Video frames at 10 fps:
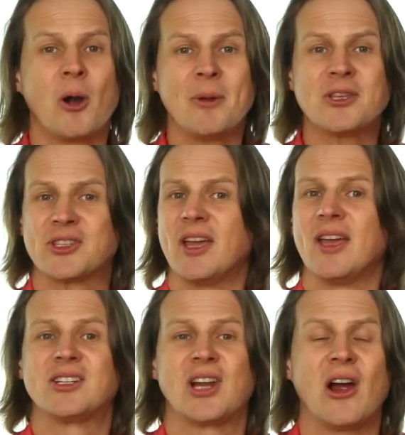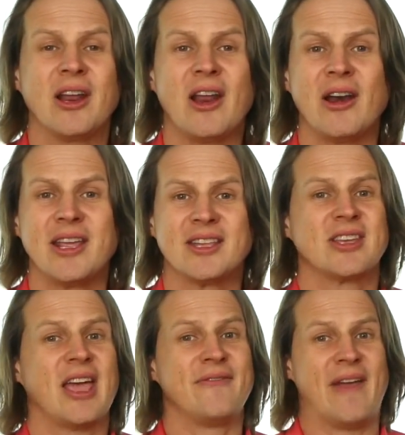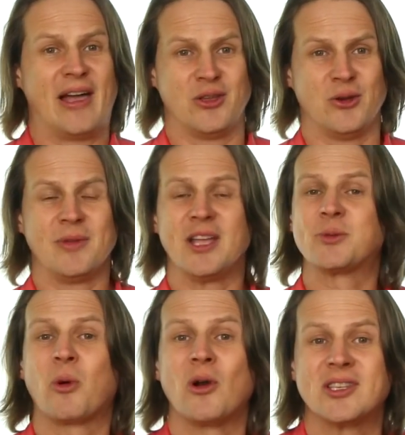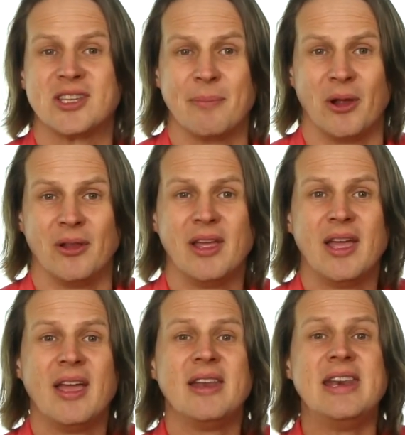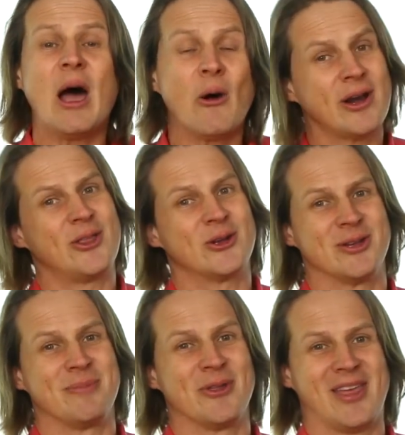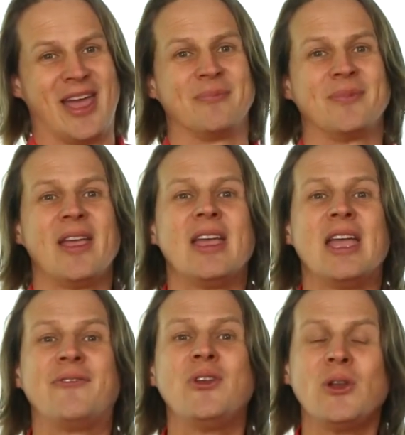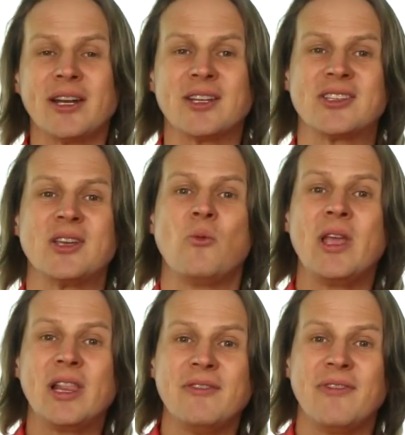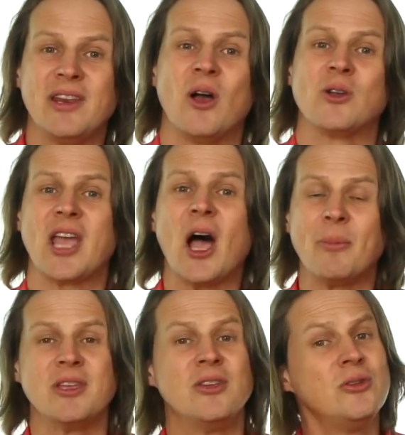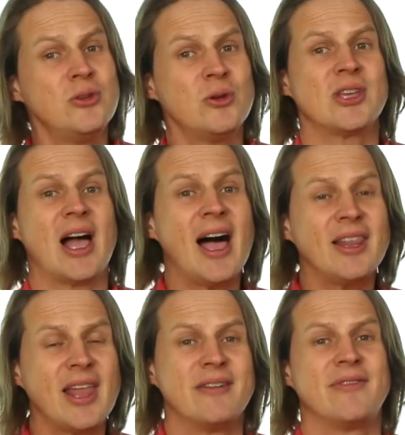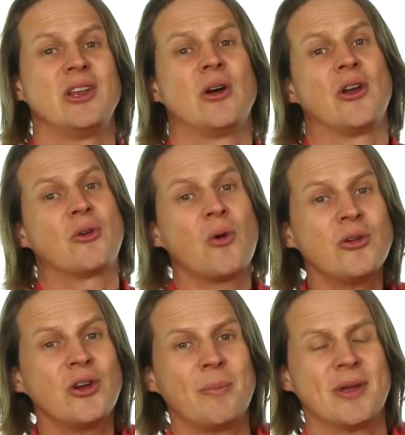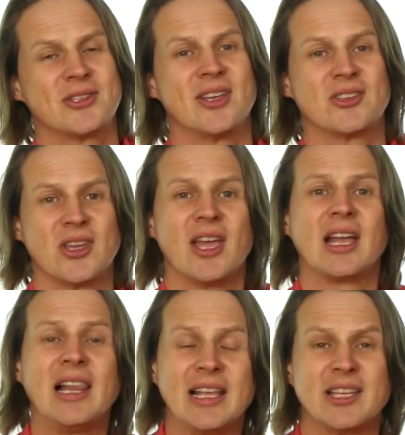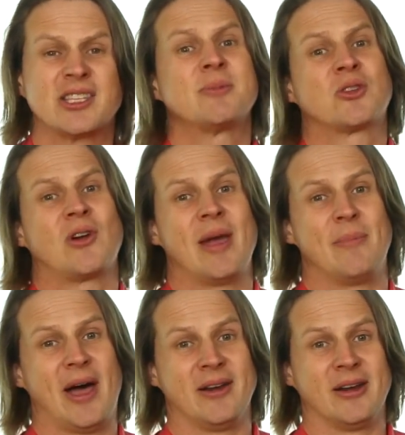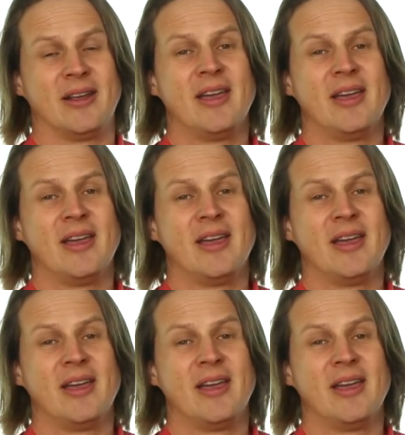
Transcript: Purpose, target audience, and value. It's pretty simple. Now another simple thing. If you'd like to see weekly videos helping you use online video to grow your business, click the subscribe button.